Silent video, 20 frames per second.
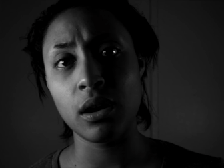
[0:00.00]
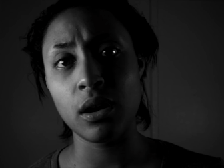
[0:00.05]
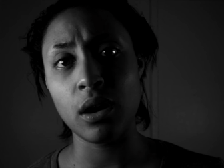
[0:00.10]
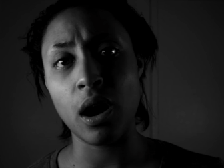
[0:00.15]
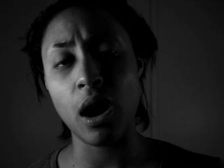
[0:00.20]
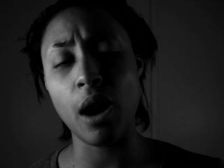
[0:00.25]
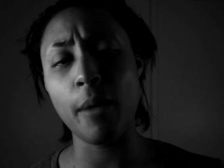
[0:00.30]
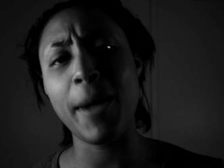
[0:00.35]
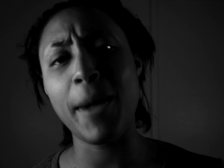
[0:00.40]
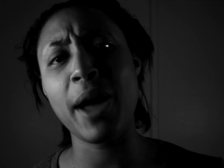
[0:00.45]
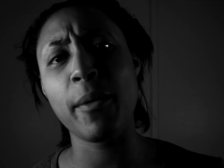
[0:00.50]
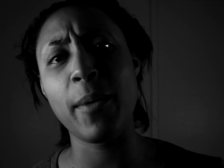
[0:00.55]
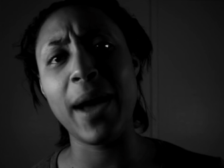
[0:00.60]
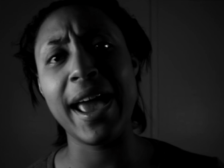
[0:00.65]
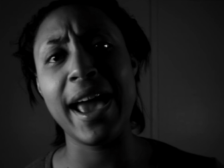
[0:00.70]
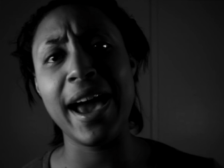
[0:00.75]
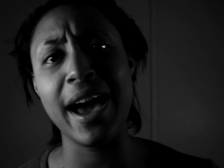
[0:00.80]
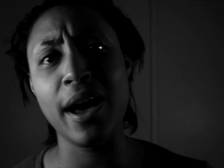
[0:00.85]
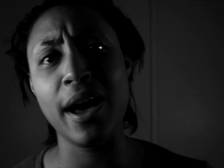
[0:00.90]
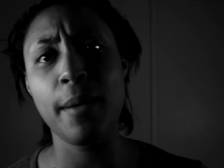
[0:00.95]
On my way
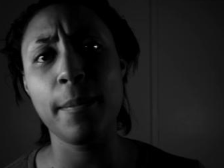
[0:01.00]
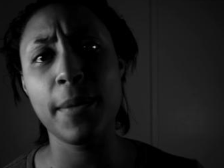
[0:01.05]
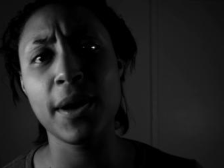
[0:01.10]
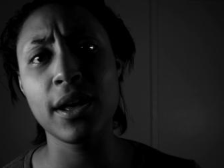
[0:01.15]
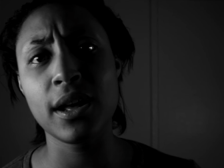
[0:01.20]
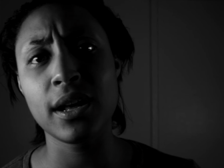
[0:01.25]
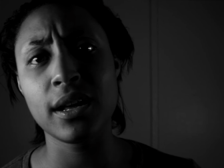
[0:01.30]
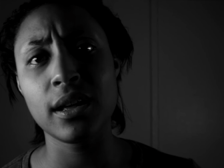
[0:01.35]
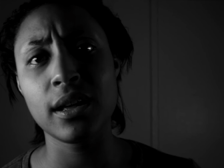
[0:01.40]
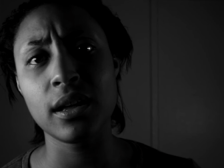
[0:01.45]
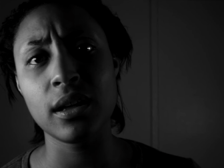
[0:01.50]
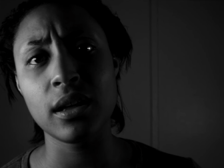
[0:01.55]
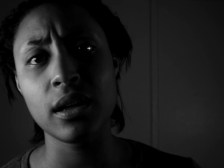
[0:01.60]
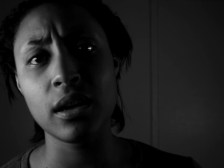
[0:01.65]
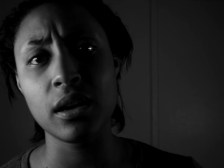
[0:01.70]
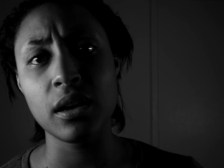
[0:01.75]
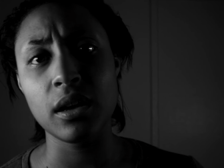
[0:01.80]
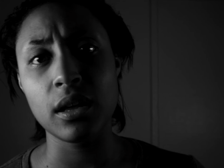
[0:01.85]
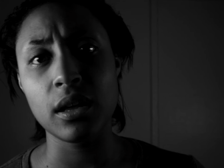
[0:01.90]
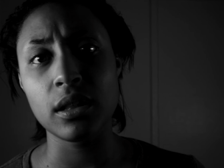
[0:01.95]
up,
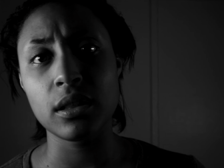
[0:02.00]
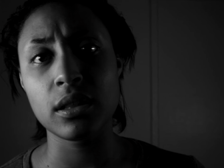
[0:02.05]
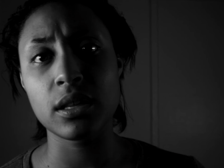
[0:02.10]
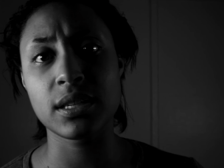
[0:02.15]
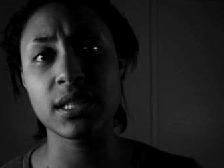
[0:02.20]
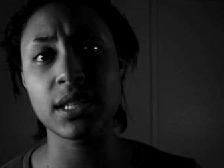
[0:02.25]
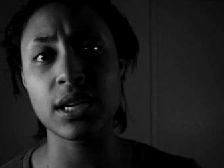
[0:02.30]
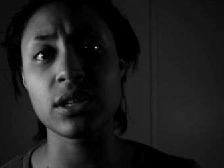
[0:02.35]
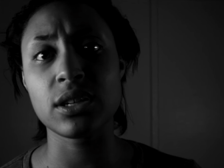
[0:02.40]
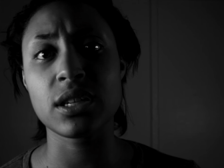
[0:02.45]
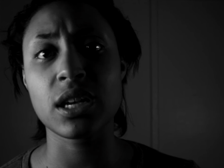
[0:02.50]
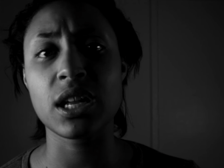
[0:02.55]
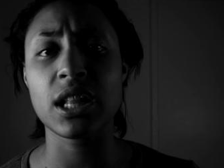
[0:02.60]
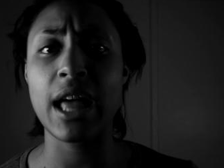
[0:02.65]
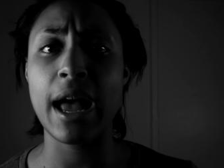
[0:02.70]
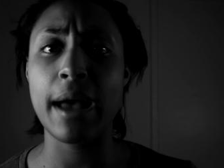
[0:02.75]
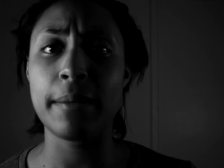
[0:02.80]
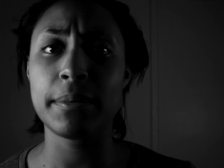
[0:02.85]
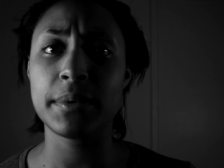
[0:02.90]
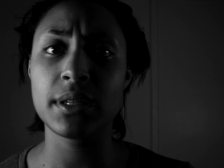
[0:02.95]
the stairs
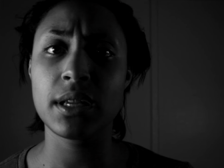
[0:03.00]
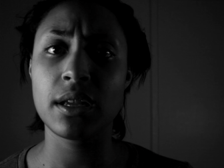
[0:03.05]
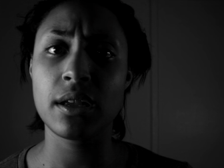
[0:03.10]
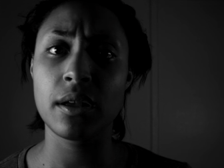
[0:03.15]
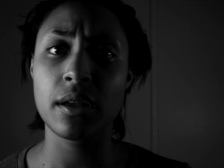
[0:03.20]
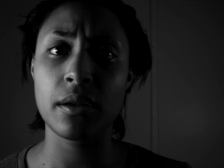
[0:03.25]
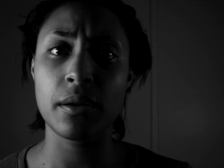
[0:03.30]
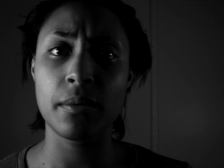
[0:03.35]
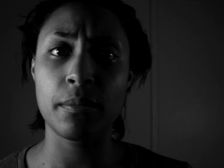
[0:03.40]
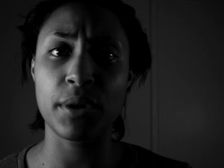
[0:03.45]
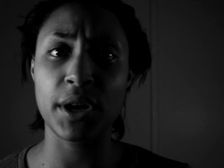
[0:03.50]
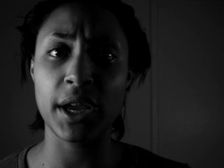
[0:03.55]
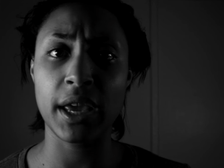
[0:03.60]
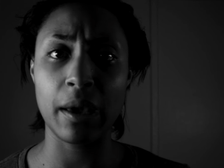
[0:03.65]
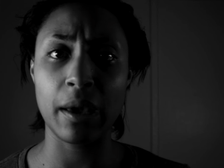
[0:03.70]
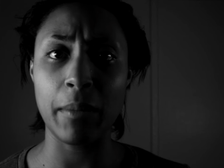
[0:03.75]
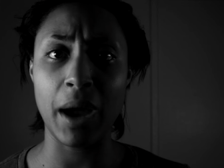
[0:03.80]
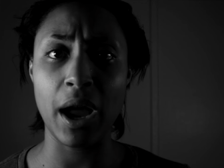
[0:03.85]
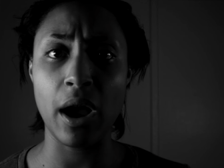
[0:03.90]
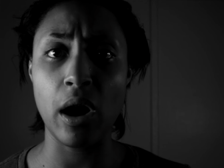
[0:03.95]
collapsed, breaking
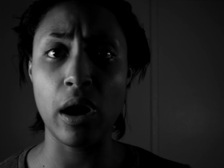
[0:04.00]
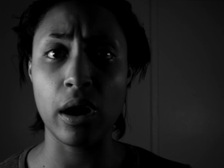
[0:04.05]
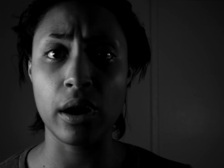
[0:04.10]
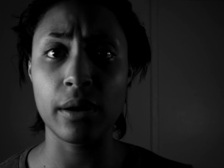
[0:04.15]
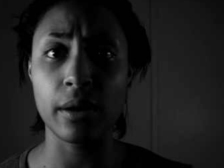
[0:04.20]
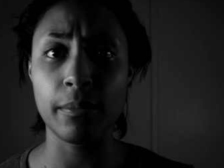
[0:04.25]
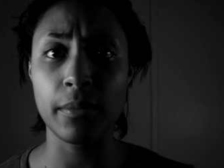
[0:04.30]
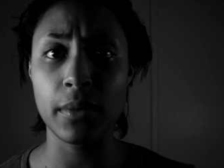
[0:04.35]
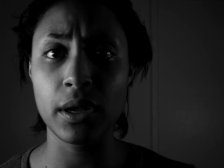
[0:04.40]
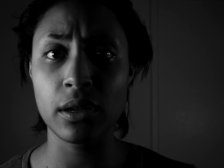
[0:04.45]
my arm.